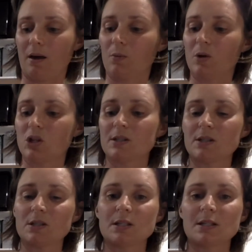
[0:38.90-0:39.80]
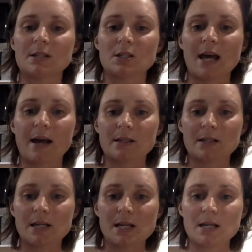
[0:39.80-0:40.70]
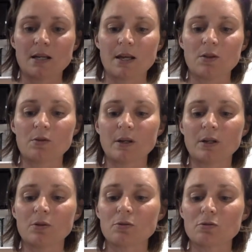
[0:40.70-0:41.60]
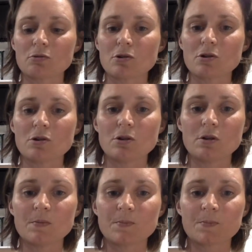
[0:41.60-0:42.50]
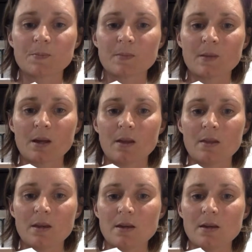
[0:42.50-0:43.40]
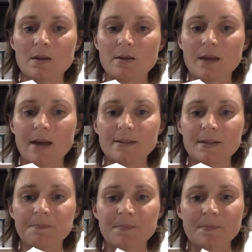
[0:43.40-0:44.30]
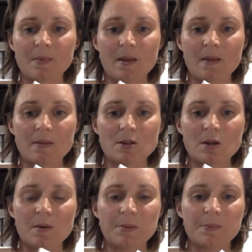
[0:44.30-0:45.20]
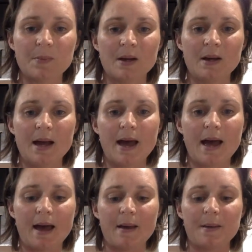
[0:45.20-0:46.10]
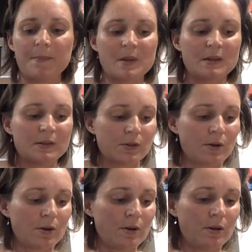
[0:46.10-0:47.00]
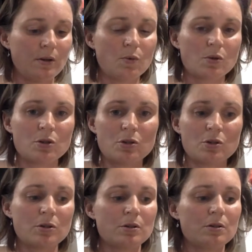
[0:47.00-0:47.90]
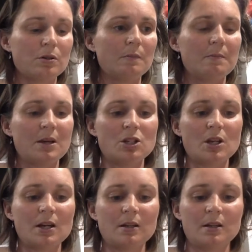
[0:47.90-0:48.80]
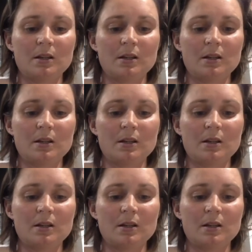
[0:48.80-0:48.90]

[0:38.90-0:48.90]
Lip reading: which is just tacked in and threaded through the casing, the top. So you want to measure